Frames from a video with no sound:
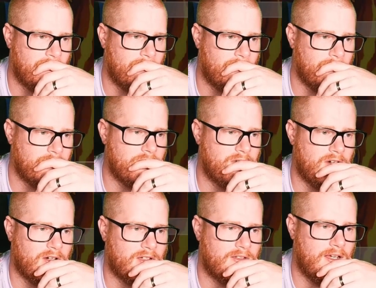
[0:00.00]
What's a
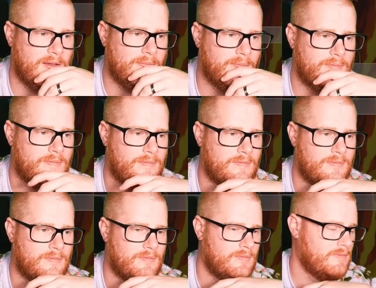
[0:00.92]
Dark type?
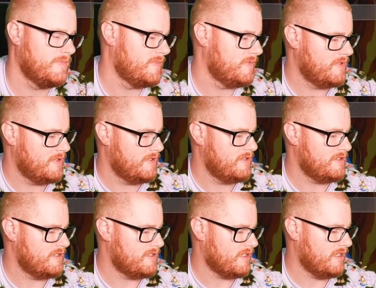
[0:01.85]

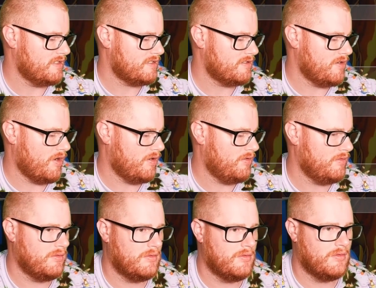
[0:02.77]
Does it get Snarl?
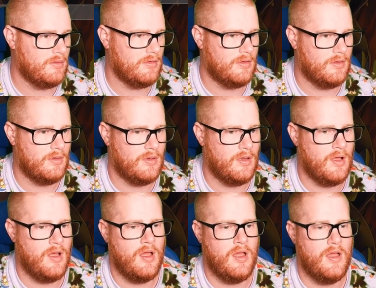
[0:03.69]

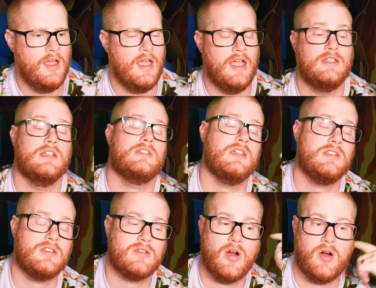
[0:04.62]
It does get
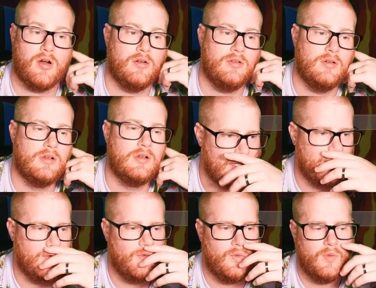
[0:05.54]
Snarl.
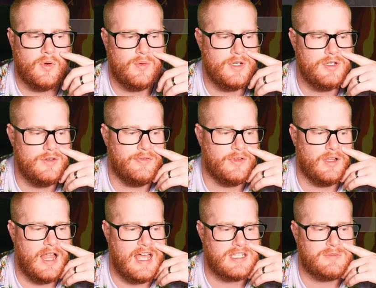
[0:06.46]
What do we do for the
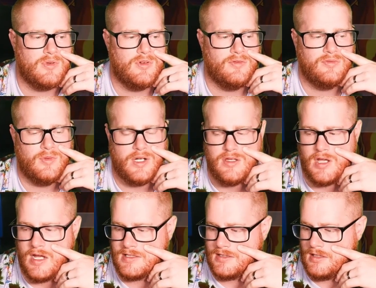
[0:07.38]
last move? What do you
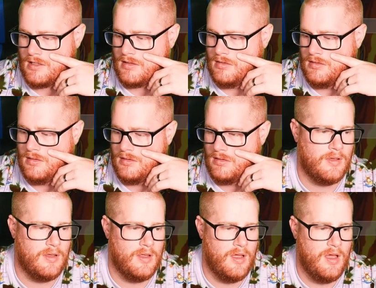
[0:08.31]
guys think?
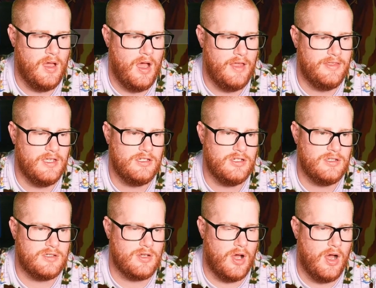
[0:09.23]
I think
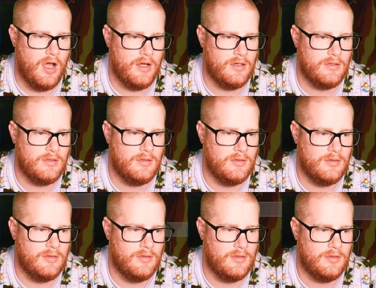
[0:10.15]
just Taunt.
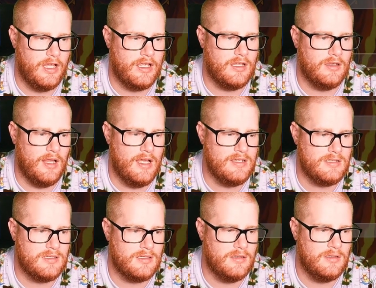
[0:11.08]
Like,
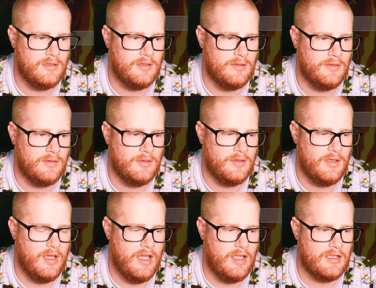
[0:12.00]
unless
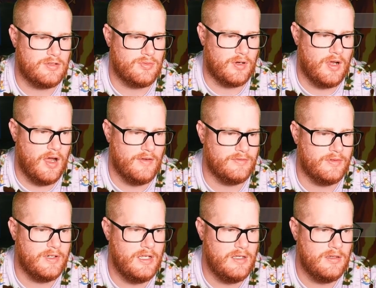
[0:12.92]
it gets
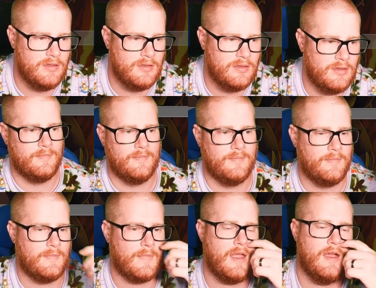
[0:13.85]
Recovery,
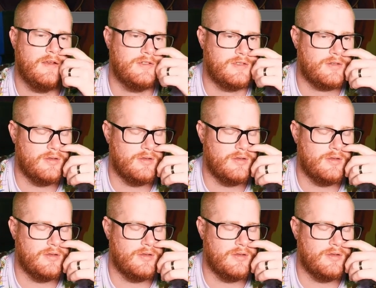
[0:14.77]
I'd just go